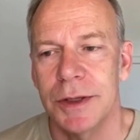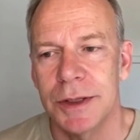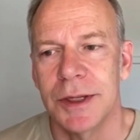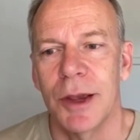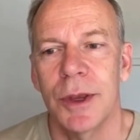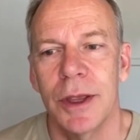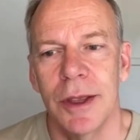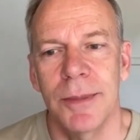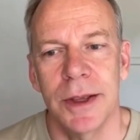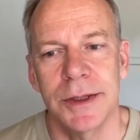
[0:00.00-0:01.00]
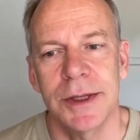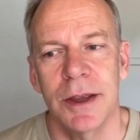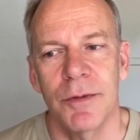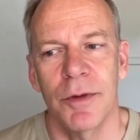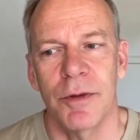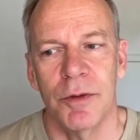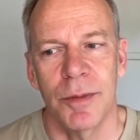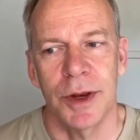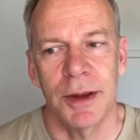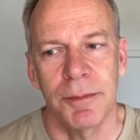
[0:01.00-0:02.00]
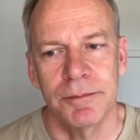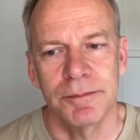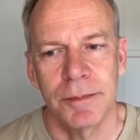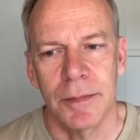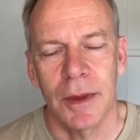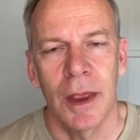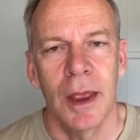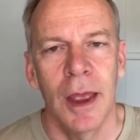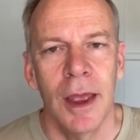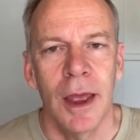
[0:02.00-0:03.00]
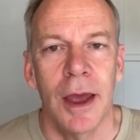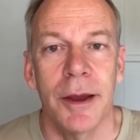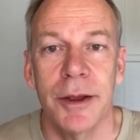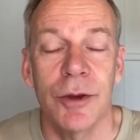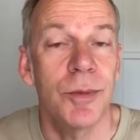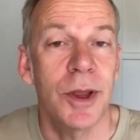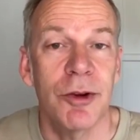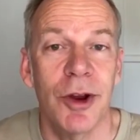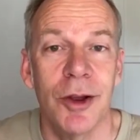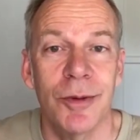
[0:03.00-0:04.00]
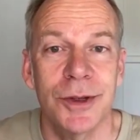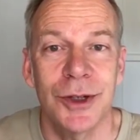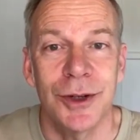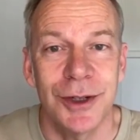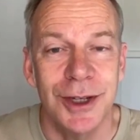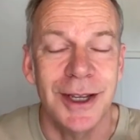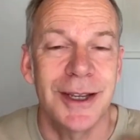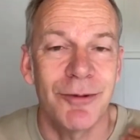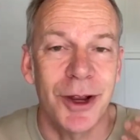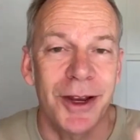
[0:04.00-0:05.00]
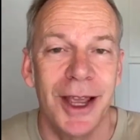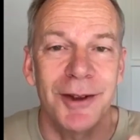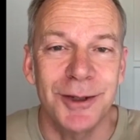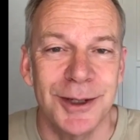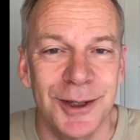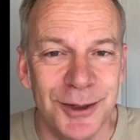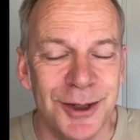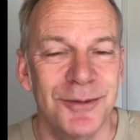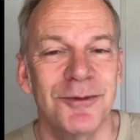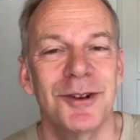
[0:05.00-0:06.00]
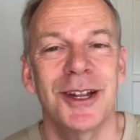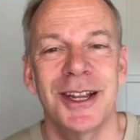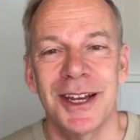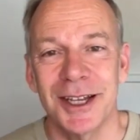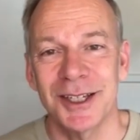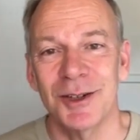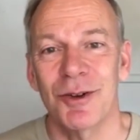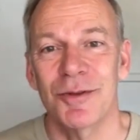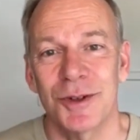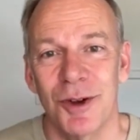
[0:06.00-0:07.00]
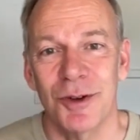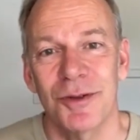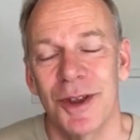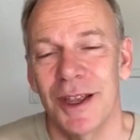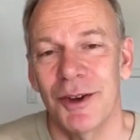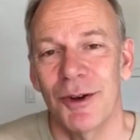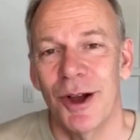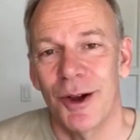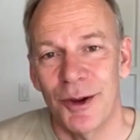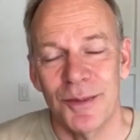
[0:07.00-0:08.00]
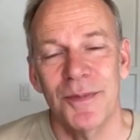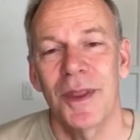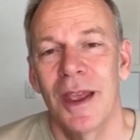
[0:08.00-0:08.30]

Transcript: this is how we're keeping it safe for everybody. It could be a great opportunity right now to do some really nice stock photography in your home.